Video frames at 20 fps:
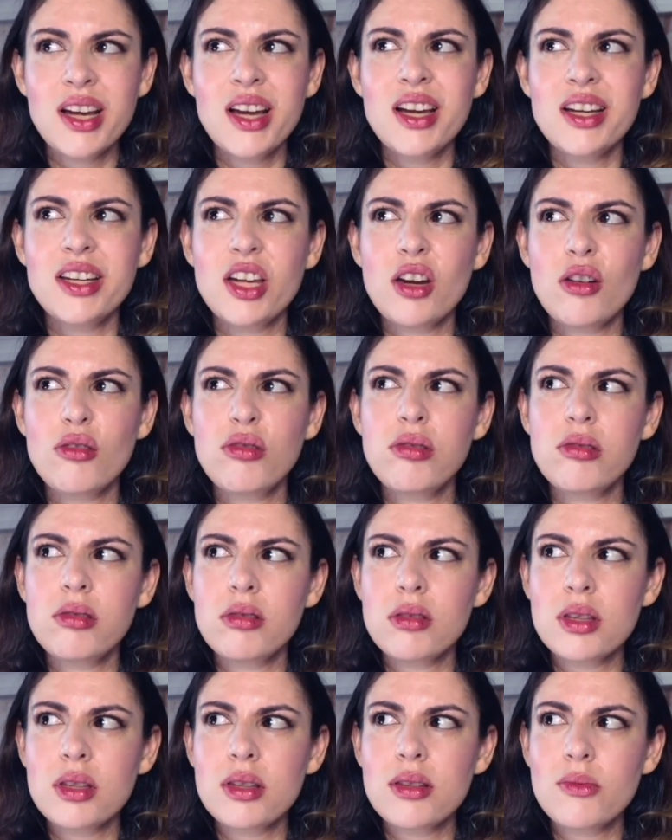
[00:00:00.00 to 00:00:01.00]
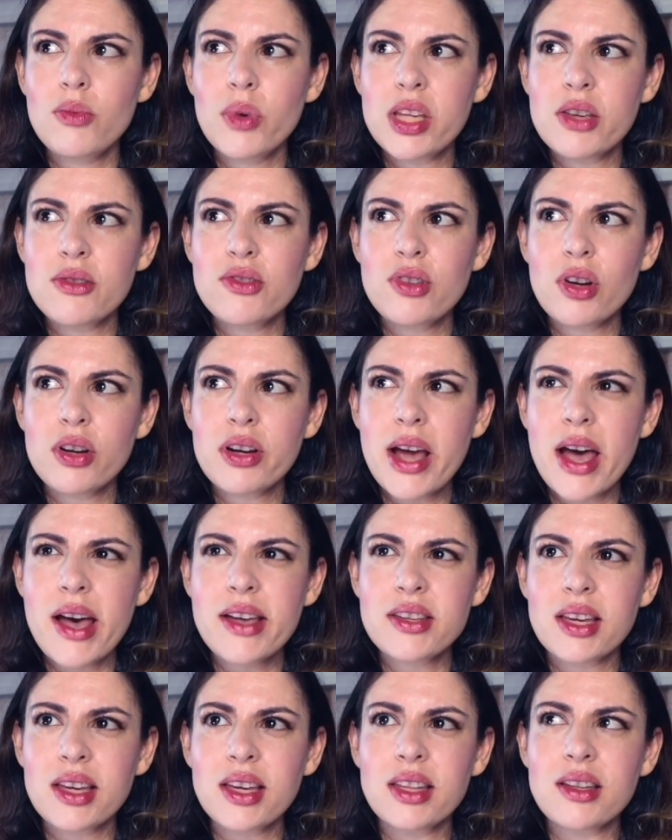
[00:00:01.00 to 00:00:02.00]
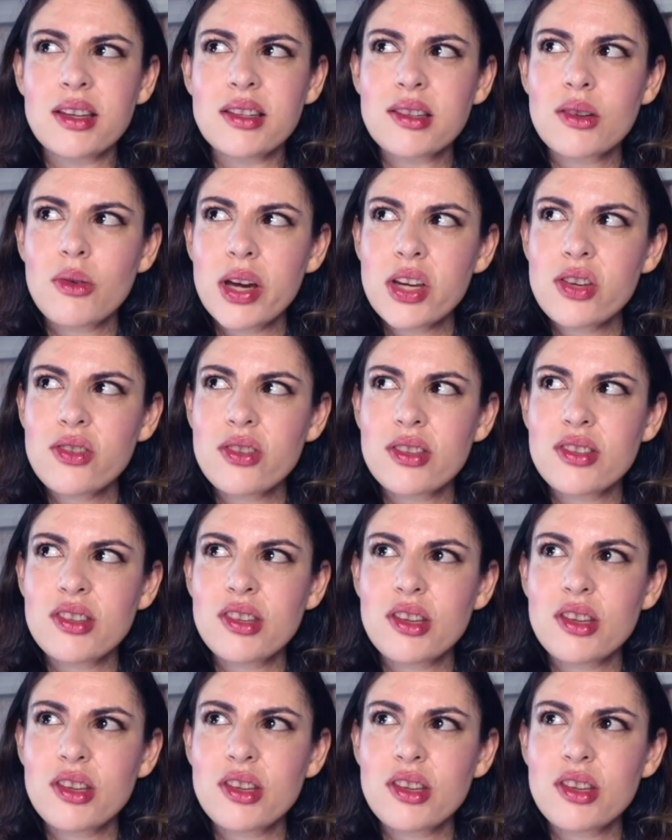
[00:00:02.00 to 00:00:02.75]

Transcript: You know, when you start asking these questions,